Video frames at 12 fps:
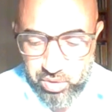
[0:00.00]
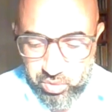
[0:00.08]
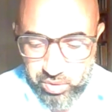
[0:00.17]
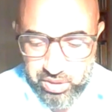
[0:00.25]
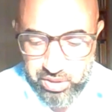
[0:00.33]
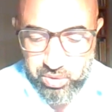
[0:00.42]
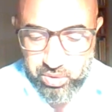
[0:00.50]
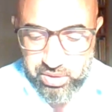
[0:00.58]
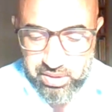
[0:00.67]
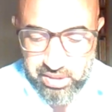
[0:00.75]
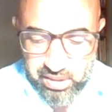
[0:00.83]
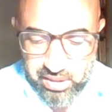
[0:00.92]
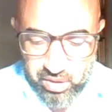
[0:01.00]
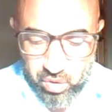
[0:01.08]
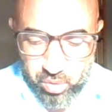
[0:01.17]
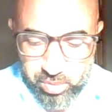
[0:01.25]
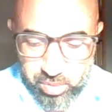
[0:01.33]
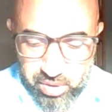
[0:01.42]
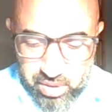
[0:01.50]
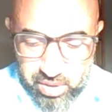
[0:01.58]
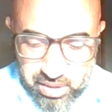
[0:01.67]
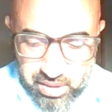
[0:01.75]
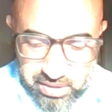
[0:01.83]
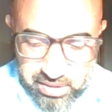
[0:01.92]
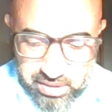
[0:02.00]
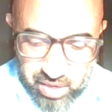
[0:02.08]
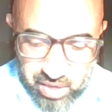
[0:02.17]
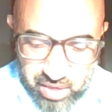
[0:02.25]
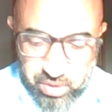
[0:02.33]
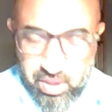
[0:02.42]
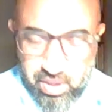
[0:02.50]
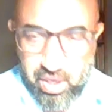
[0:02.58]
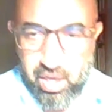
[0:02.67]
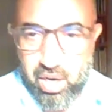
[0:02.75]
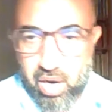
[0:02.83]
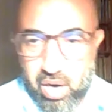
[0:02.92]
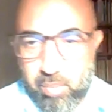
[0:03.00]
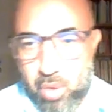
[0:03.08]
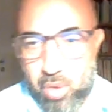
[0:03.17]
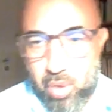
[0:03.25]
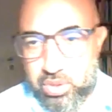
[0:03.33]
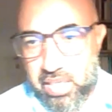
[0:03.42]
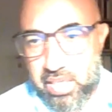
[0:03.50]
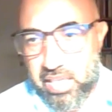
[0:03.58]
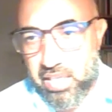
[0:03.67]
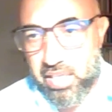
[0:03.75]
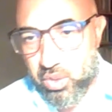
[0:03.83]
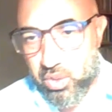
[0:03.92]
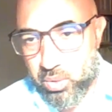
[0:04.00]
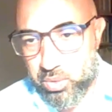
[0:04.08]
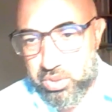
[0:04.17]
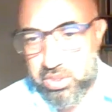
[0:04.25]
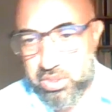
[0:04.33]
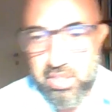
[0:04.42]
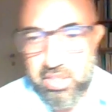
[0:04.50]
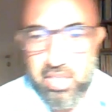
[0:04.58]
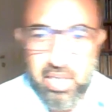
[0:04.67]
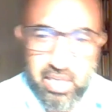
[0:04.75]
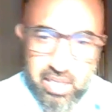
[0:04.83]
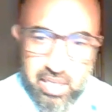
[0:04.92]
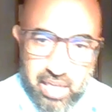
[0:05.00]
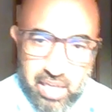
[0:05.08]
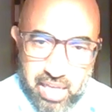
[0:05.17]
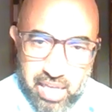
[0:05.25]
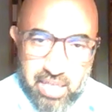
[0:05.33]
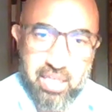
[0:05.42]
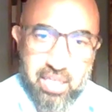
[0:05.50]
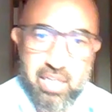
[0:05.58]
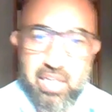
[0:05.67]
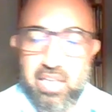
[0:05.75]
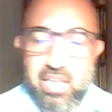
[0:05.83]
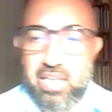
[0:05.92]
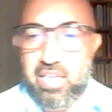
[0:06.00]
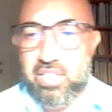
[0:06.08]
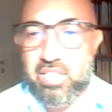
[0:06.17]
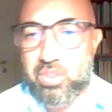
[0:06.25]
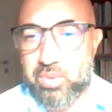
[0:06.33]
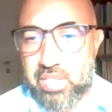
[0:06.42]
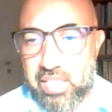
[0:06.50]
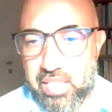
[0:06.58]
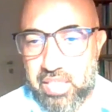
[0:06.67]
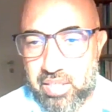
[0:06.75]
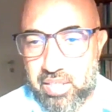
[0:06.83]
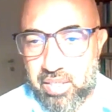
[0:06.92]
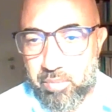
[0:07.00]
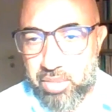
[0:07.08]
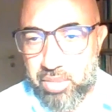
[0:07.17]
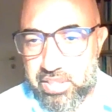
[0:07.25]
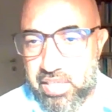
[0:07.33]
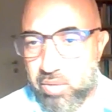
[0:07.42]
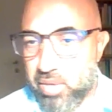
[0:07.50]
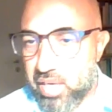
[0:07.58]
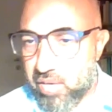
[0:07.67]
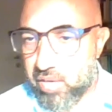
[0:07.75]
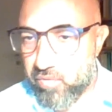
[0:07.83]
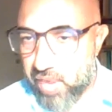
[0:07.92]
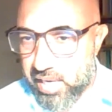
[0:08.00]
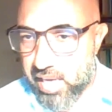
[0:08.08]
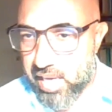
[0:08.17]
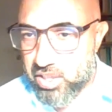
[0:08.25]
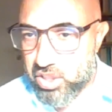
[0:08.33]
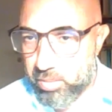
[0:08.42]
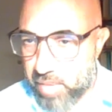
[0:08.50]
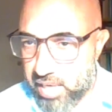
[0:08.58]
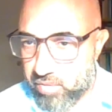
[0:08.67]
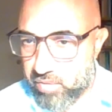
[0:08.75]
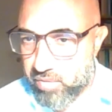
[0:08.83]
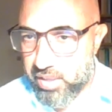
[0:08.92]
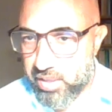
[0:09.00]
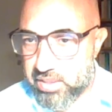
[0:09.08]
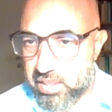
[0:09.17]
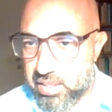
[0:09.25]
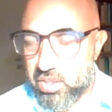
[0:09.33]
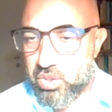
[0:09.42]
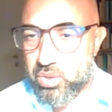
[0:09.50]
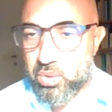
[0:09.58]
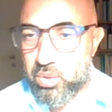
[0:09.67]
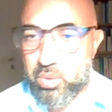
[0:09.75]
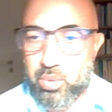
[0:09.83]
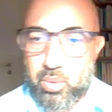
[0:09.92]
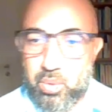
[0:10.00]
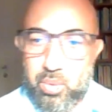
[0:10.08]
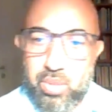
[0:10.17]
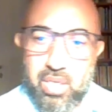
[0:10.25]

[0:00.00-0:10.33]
resources in the global south are mostly used in the end to the material and financial benefit to